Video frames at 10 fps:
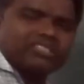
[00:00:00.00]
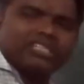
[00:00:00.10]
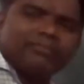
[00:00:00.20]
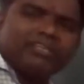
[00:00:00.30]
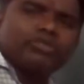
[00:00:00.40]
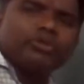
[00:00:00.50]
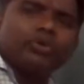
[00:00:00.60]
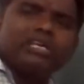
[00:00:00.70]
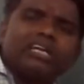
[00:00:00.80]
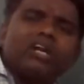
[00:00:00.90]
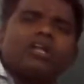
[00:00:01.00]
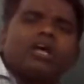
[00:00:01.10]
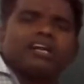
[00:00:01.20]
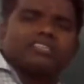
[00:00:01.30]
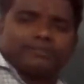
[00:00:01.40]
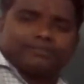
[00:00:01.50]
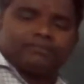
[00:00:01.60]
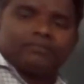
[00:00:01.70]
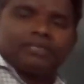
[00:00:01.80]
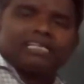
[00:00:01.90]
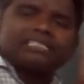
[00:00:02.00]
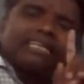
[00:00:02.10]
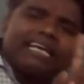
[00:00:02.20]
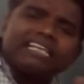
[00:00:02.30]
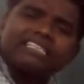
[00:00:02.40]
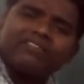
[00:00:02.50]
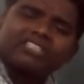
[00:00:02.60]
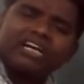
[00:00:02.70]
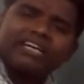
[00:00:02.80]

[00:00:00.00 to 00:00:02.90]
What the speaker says: That means unicellular organism. A single cell which